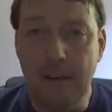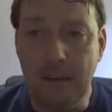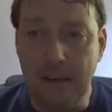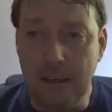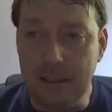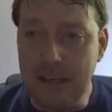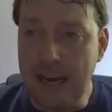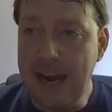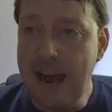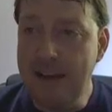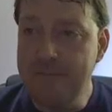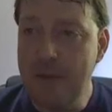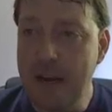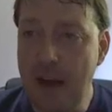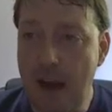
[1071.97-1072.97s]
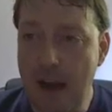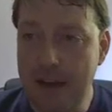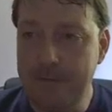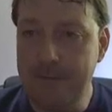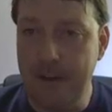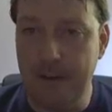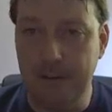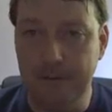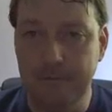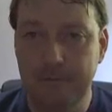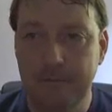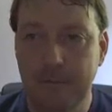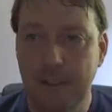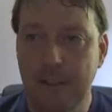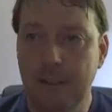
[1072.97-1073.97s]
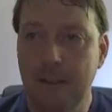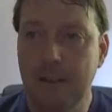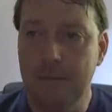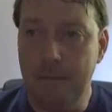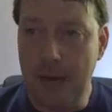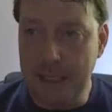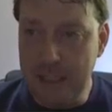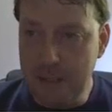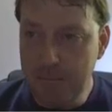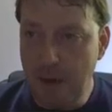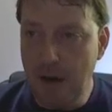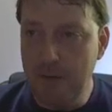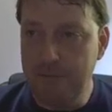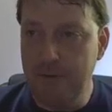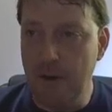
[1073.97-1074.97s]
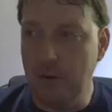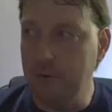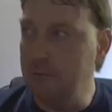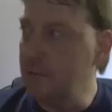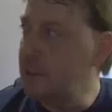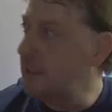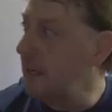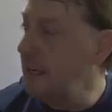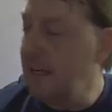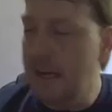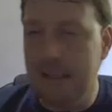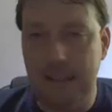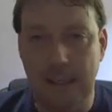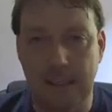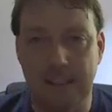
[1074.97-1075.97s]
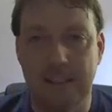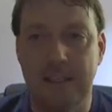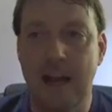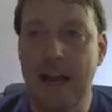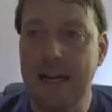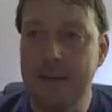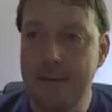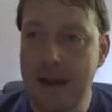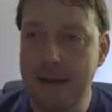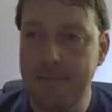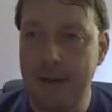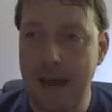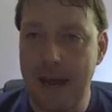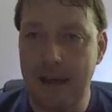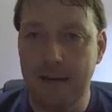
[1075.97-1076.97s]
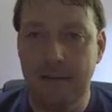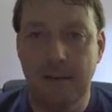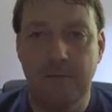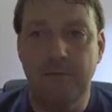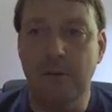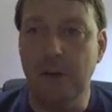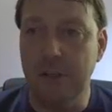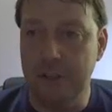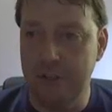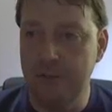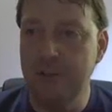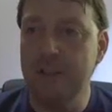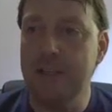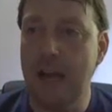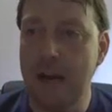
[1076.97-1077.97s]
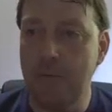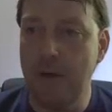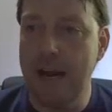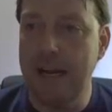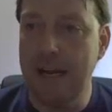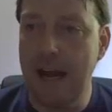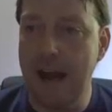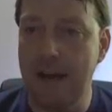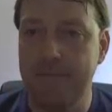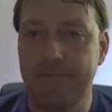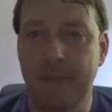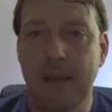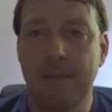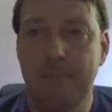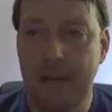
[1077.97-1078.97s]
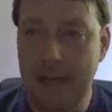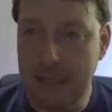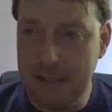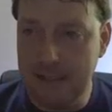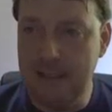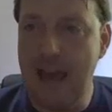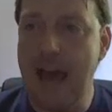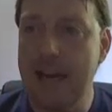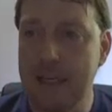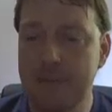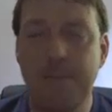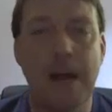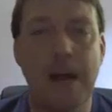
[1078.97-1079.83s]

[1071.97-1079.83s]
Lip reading: is I have my iPhone, my smartphone, sitting at the side of my bed for as soon as I wake up, because that is my